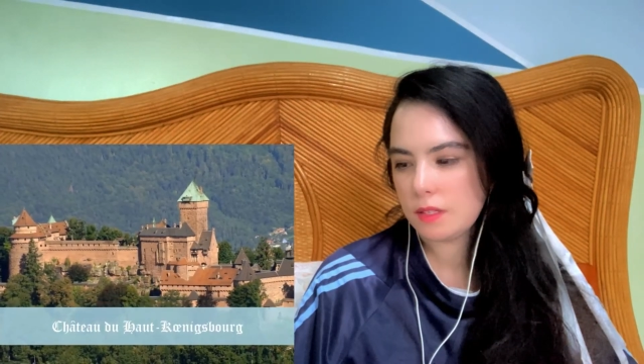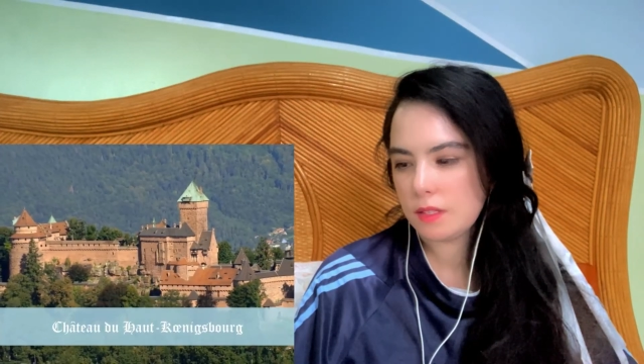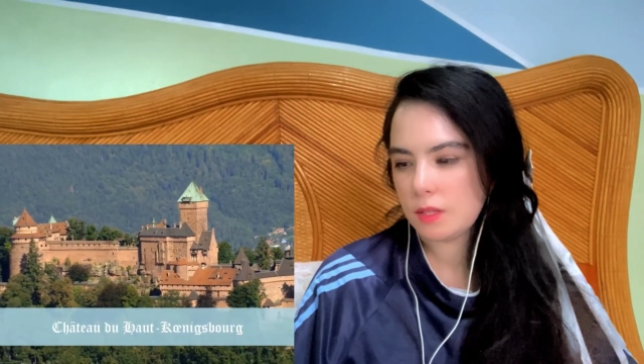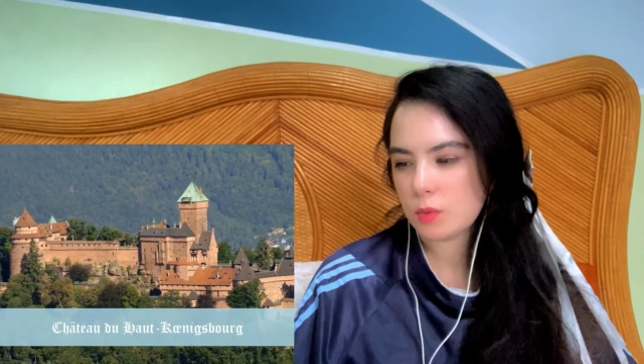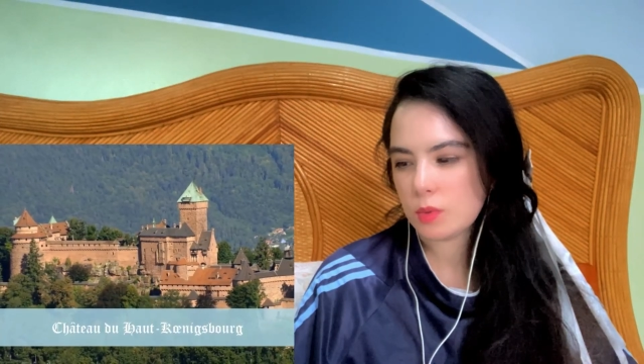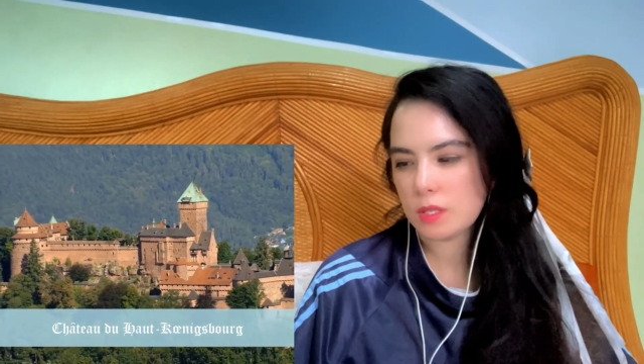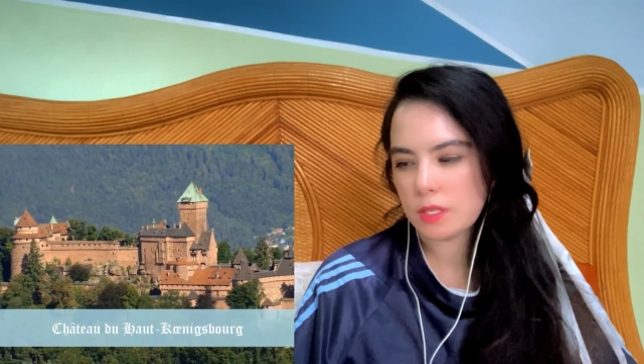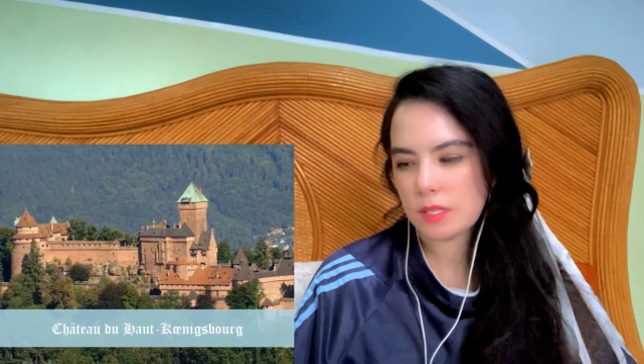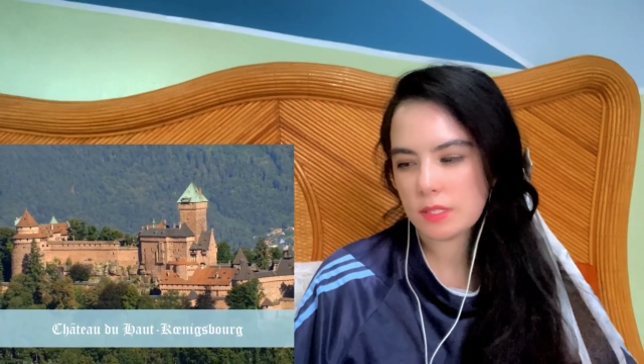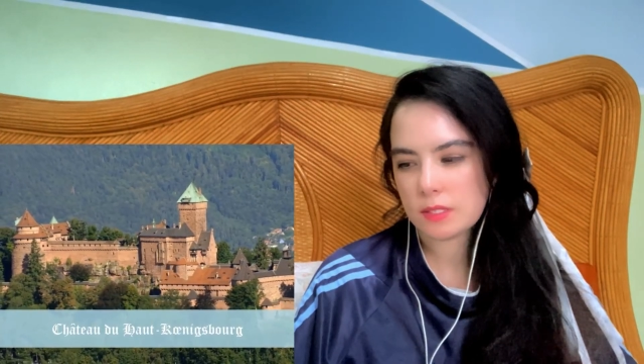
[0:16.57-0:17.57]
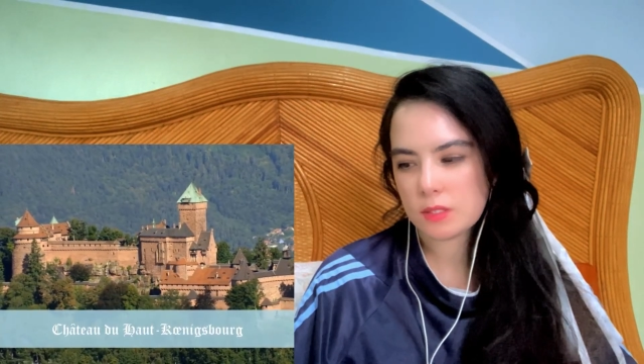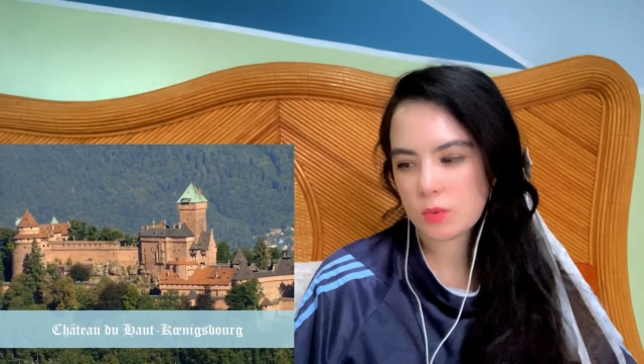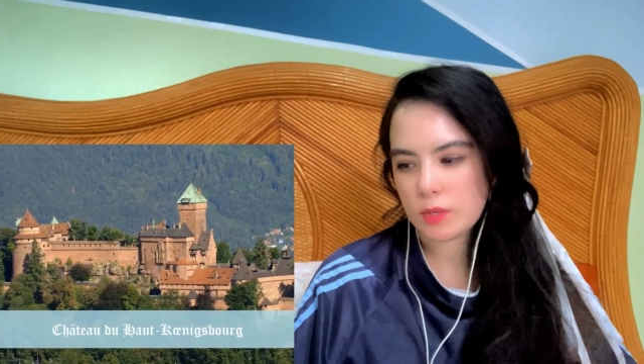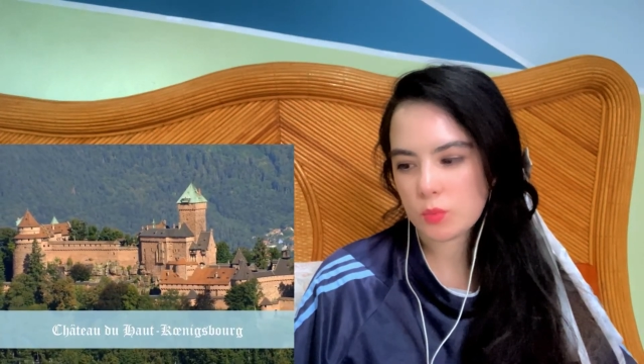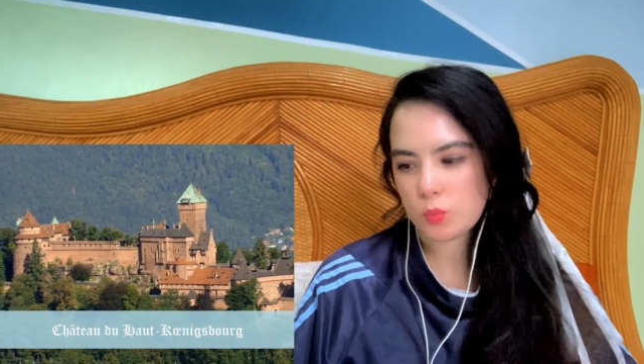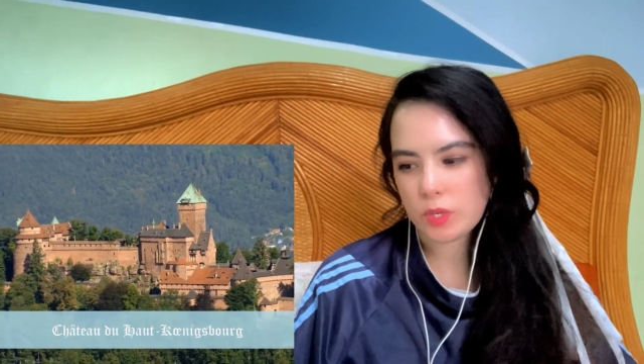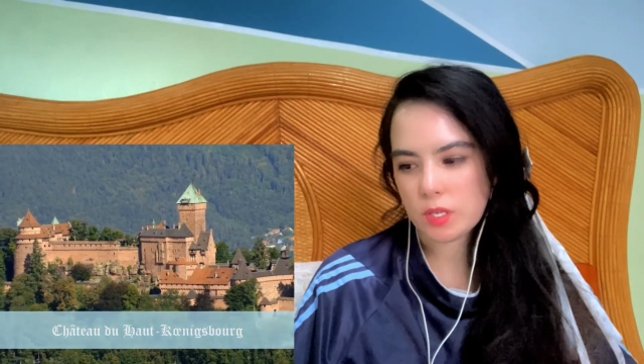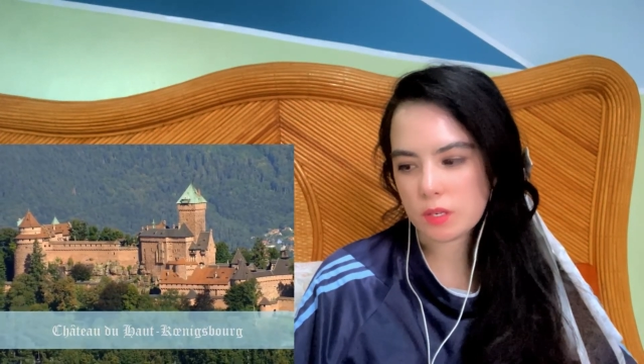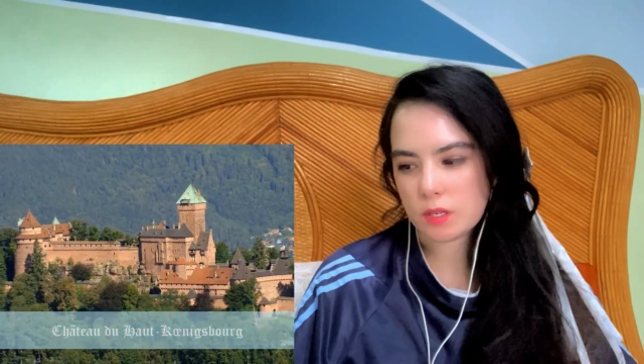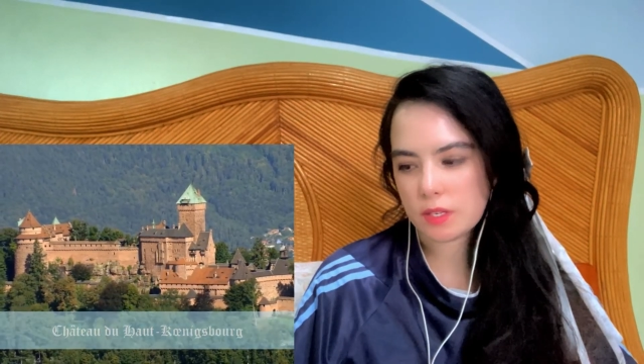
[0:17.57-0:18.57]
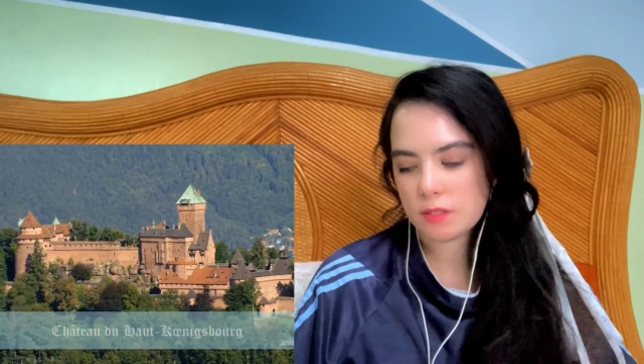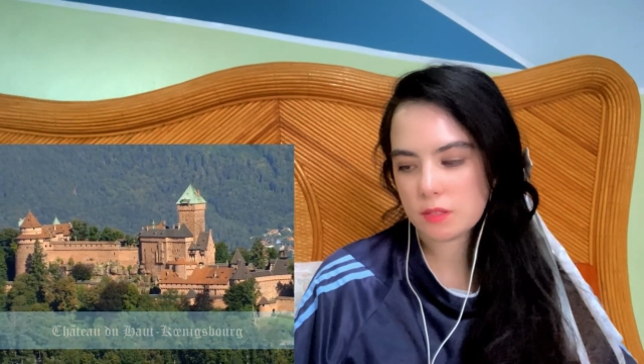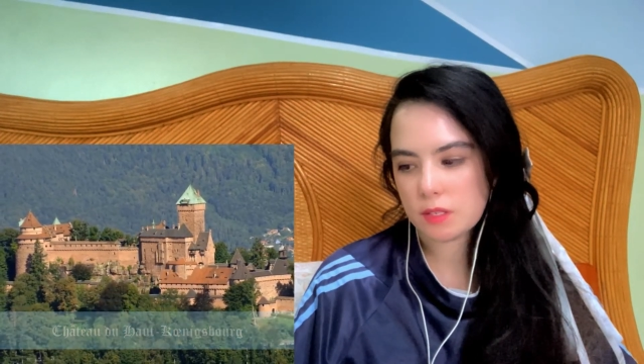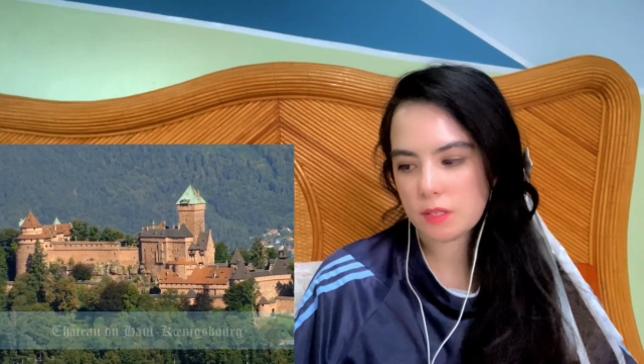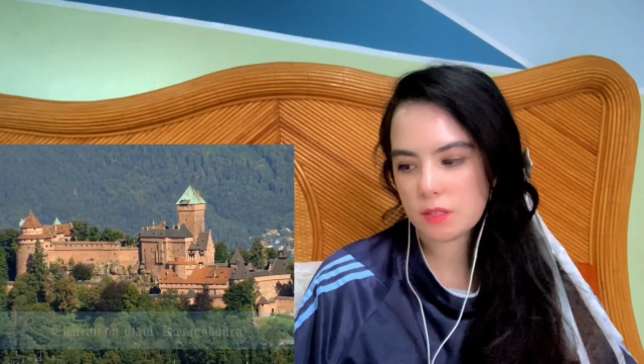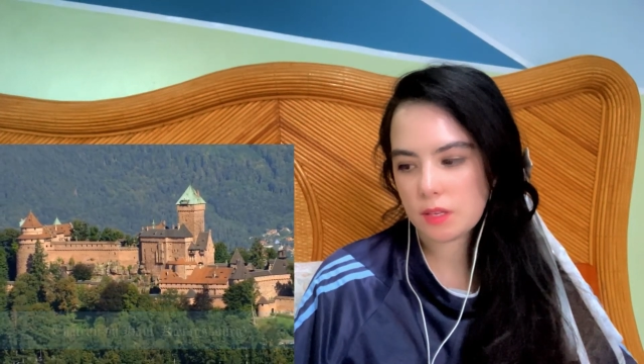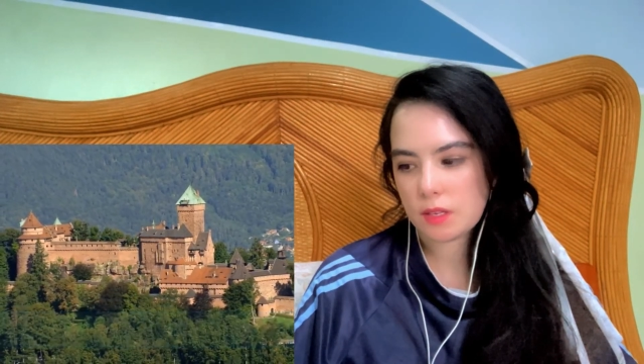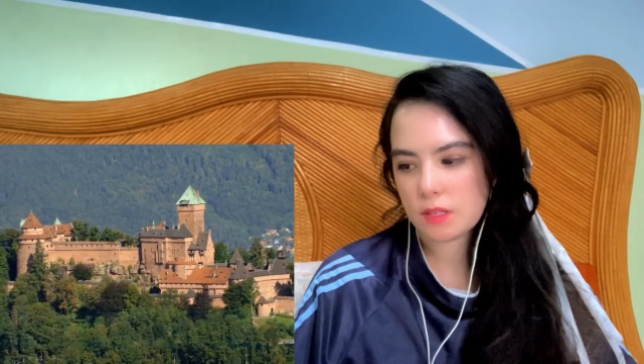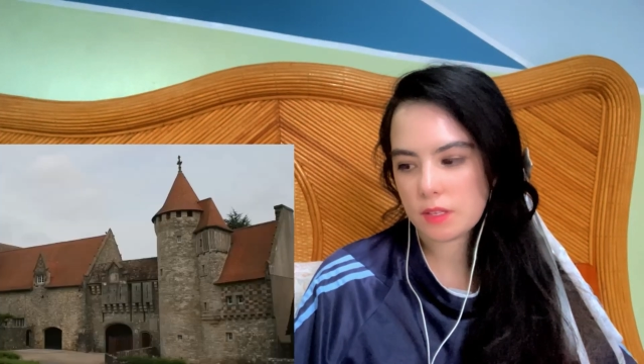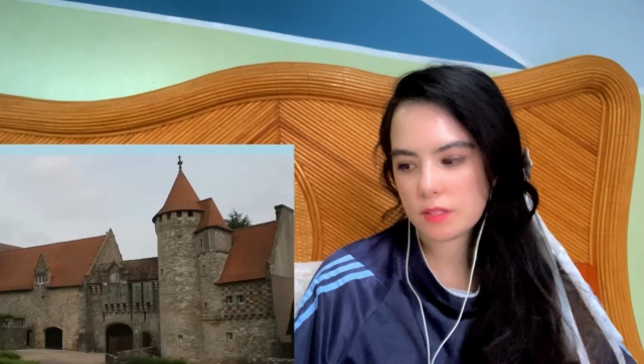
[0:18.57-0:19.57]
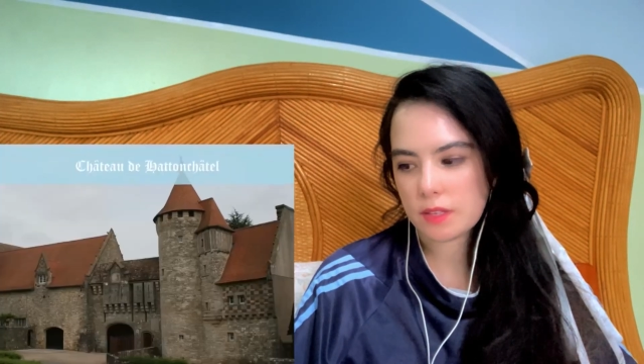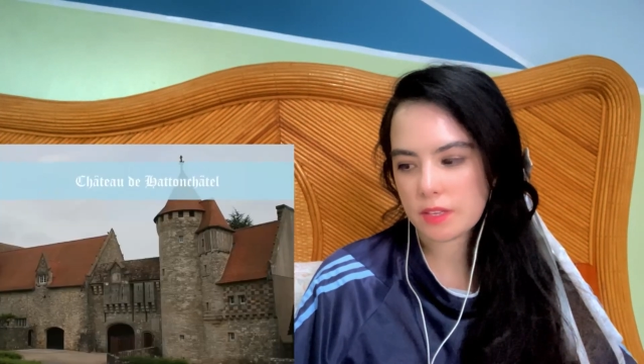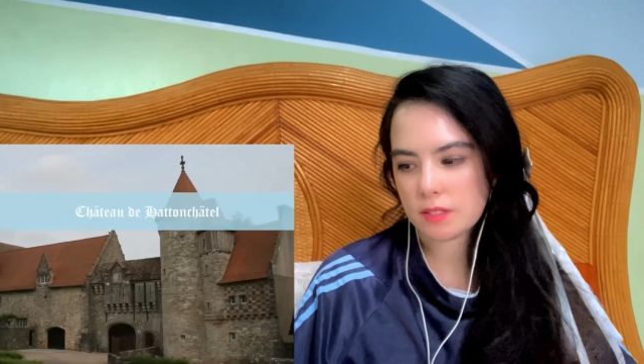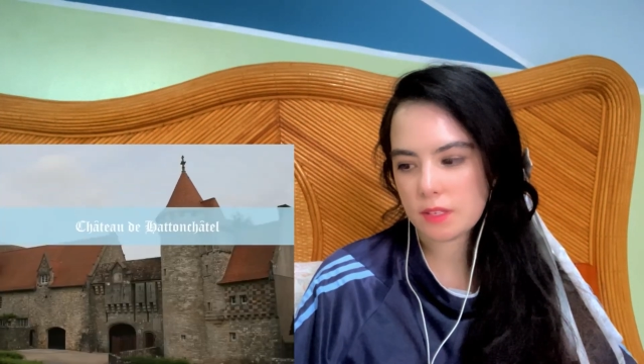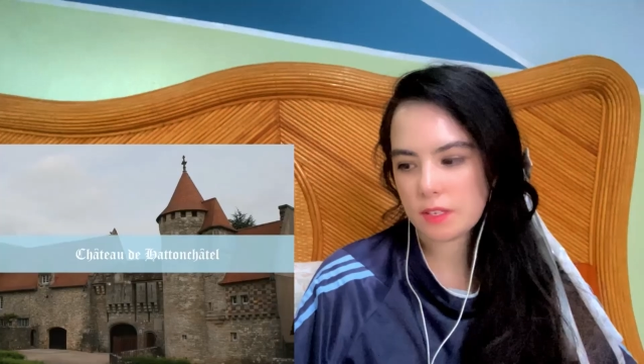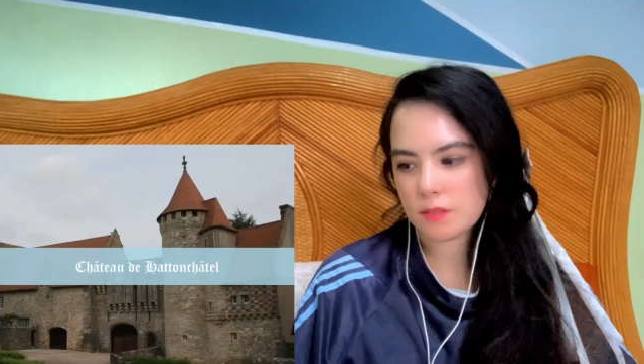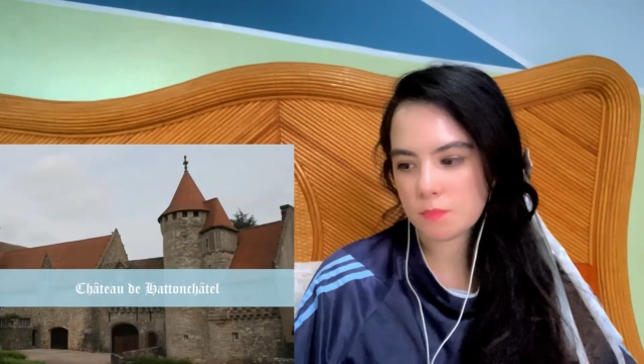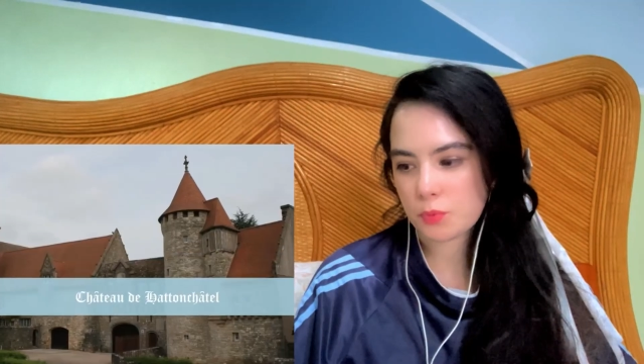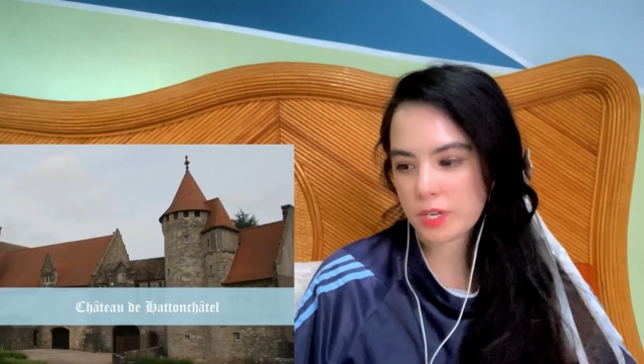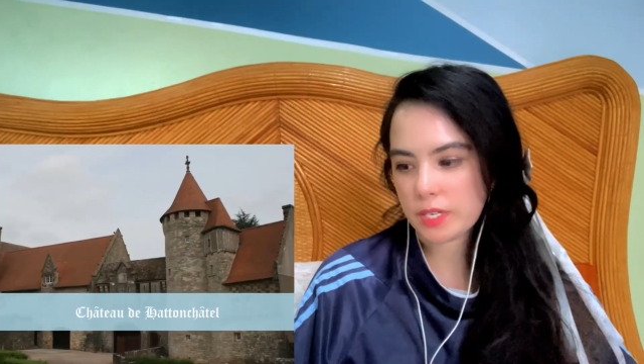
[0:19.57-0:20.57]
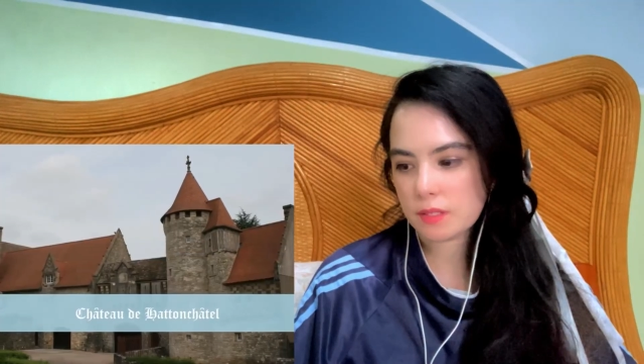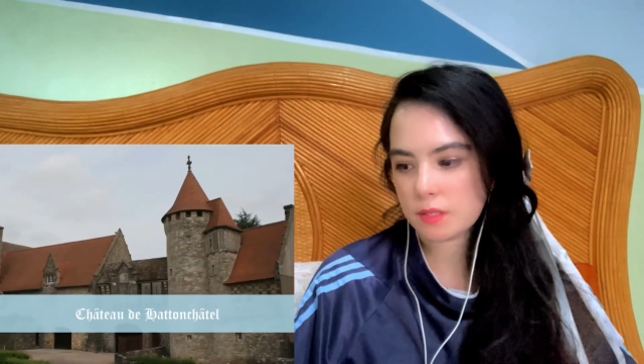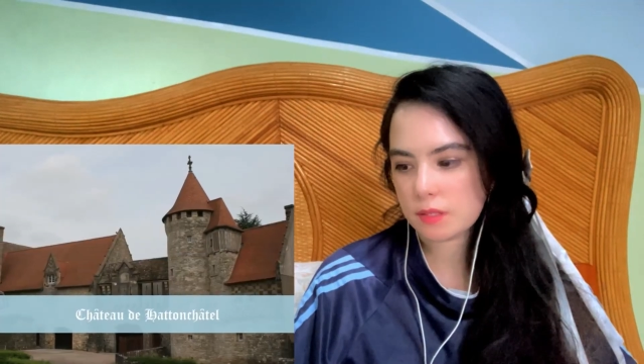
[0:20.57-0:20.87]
This one, it's quite weird. It's like it's bricks.